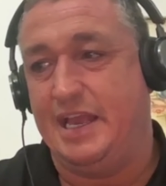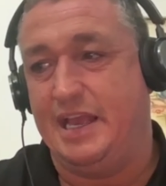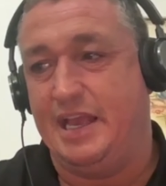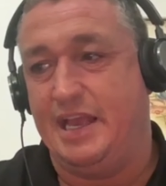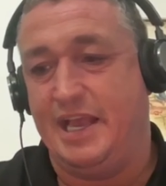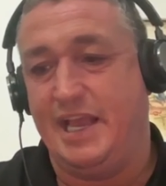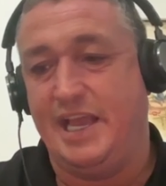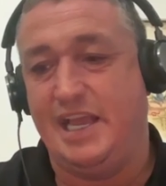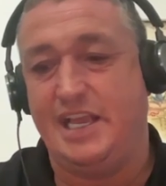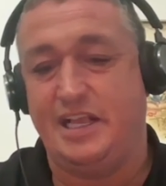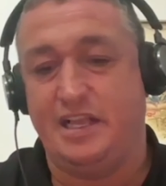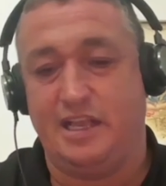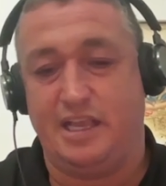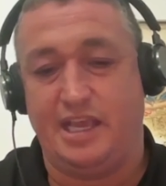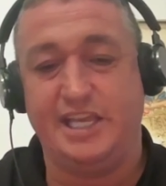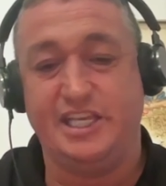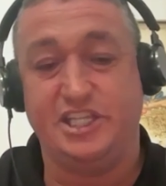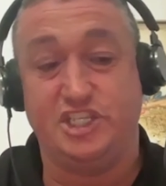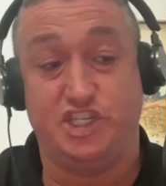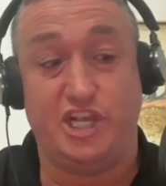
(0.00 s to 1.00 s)

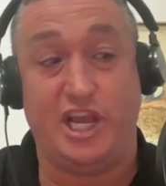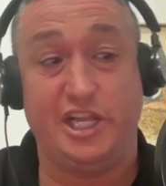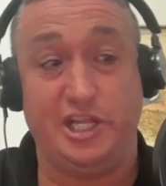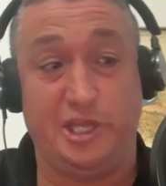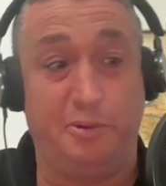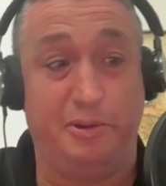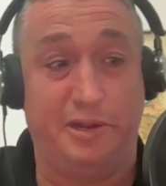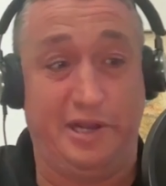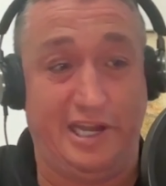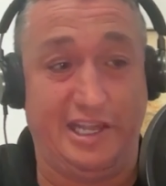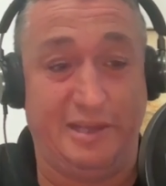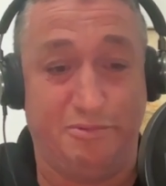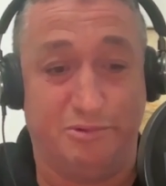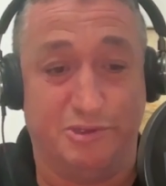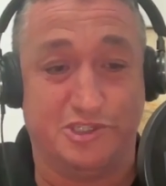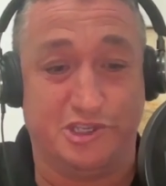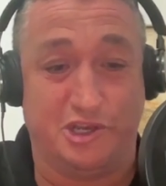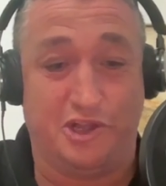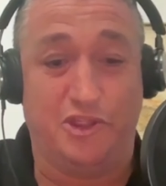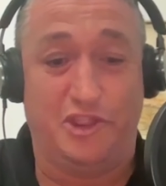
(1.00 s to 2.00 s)
he genuinely
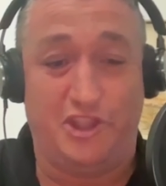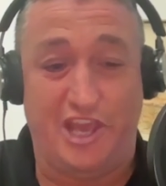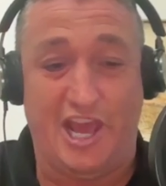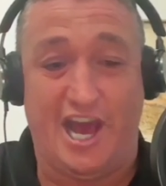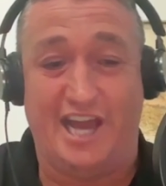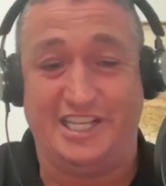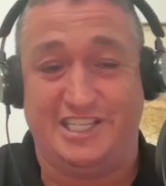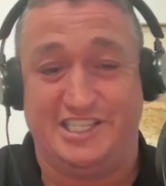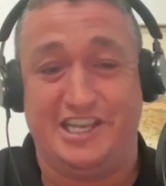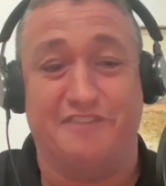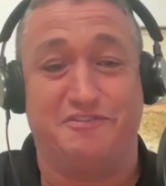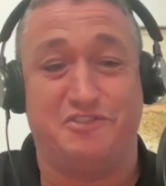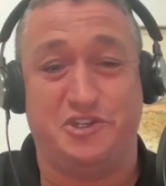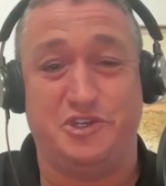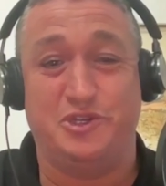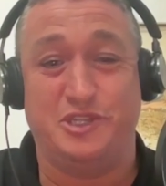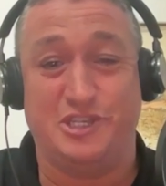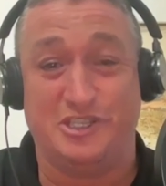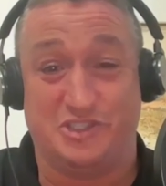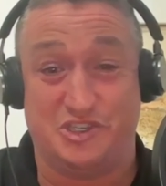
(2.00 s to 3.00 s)
was on the ITF
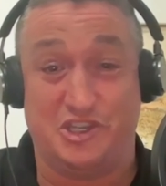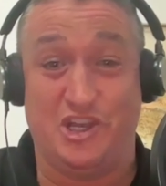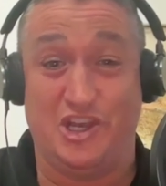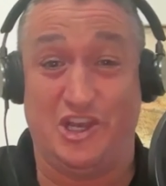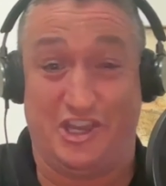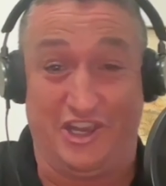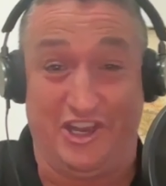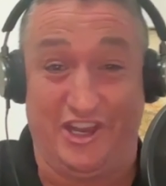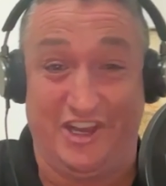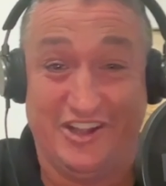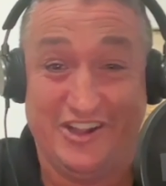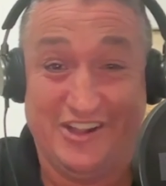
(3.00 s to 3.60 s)
junior circuit,